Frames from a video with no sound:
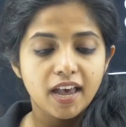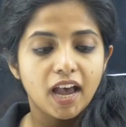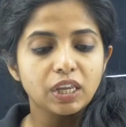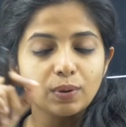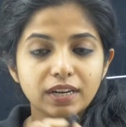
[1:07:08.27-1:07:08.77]

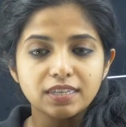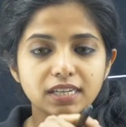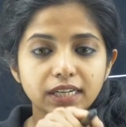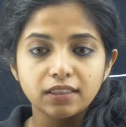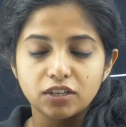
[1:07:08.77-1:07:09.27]
and you're
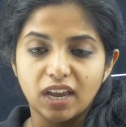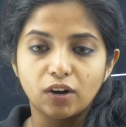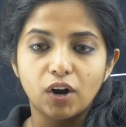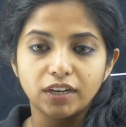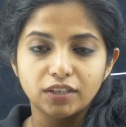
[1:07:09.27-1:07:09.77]
inserting the
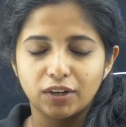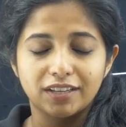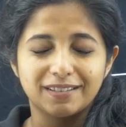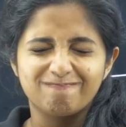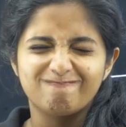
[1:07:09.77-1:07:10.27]
zygote,
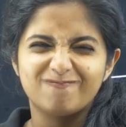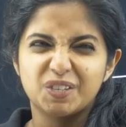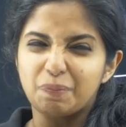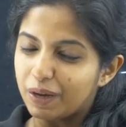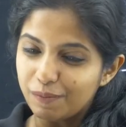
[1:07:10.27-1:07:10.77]

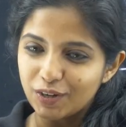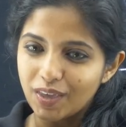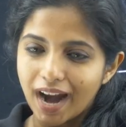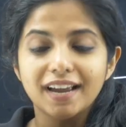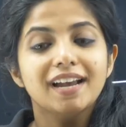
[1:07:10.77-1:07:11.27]
sperm into that.